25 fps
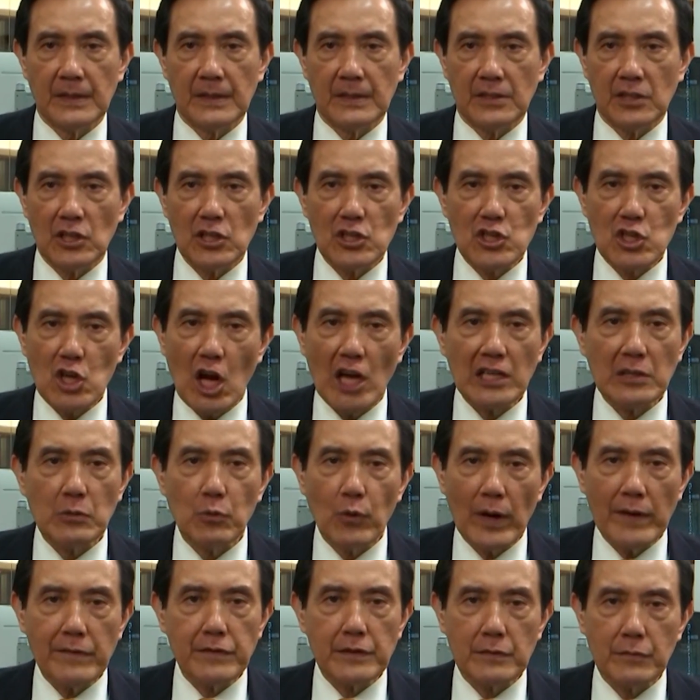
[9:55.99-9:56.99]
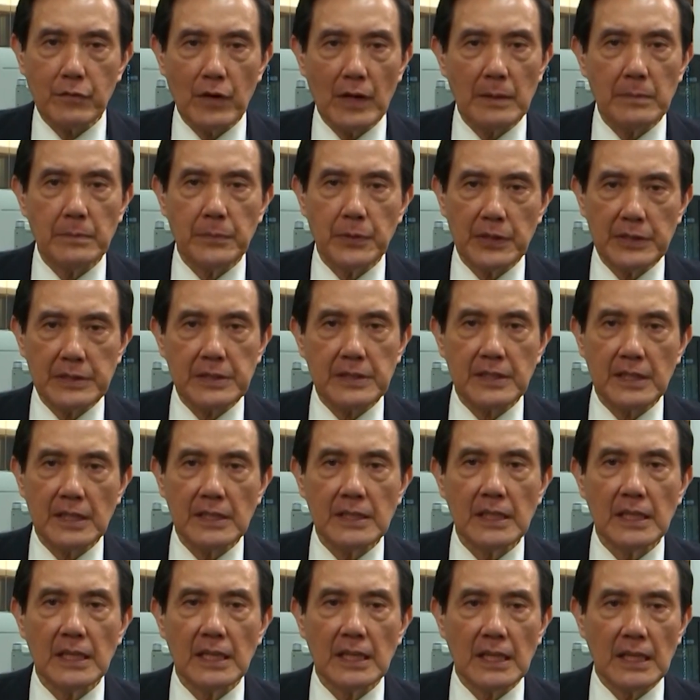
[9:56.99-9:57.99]
the shock waves from
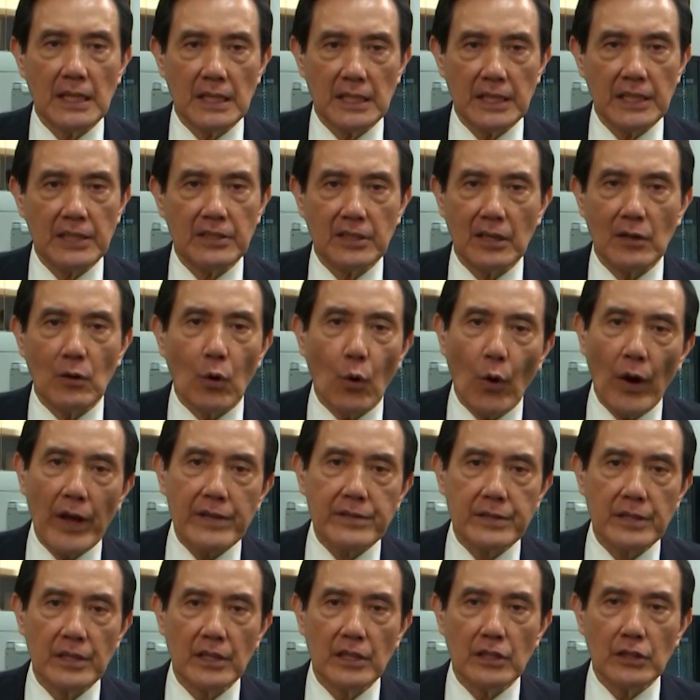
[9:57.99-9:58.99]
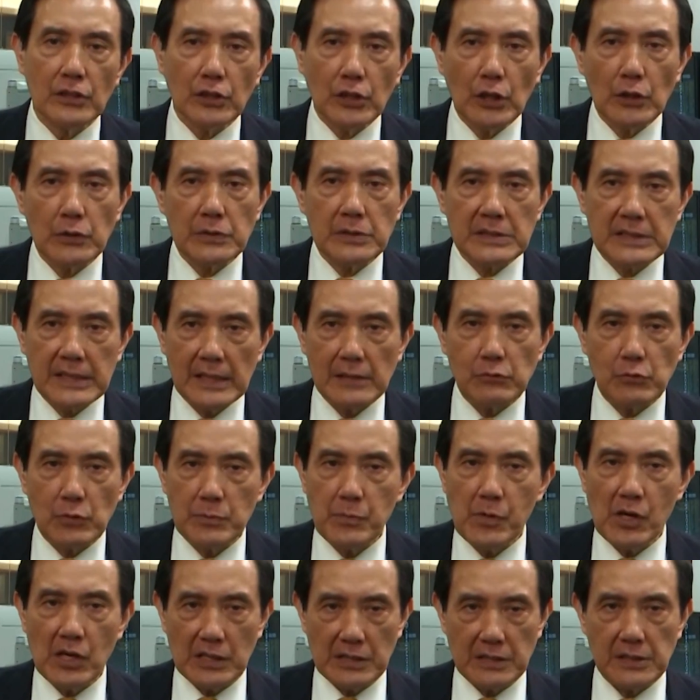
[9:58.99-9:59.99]
President Li Denghui's 2-state
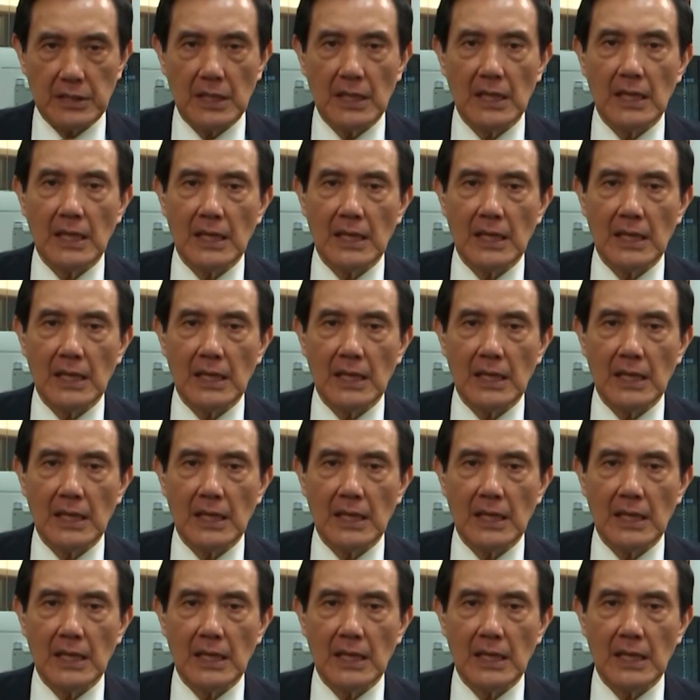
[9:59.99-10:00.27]
remarks